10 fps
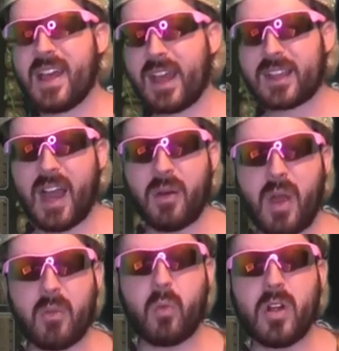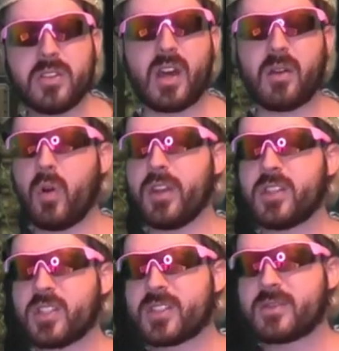I want to
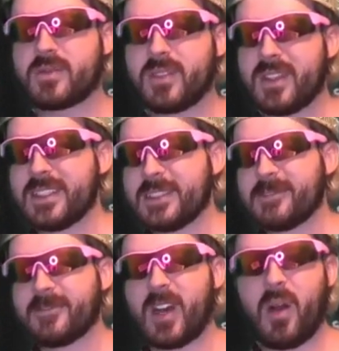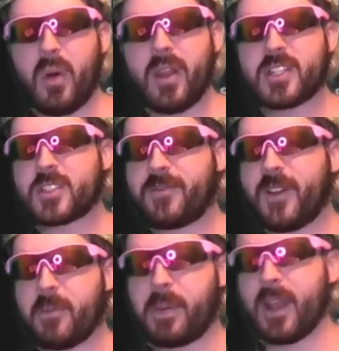just
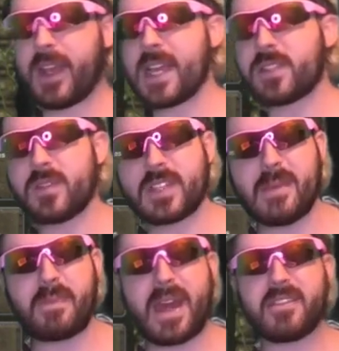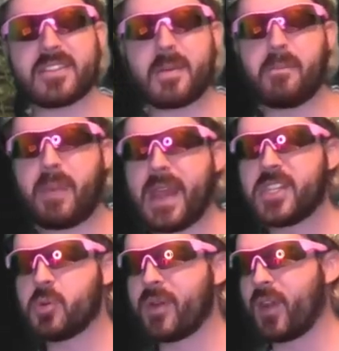fill a pillowcase with dead batteries and
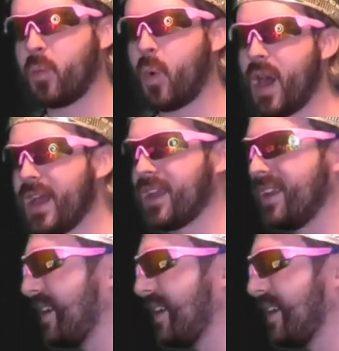beat you with it. Why?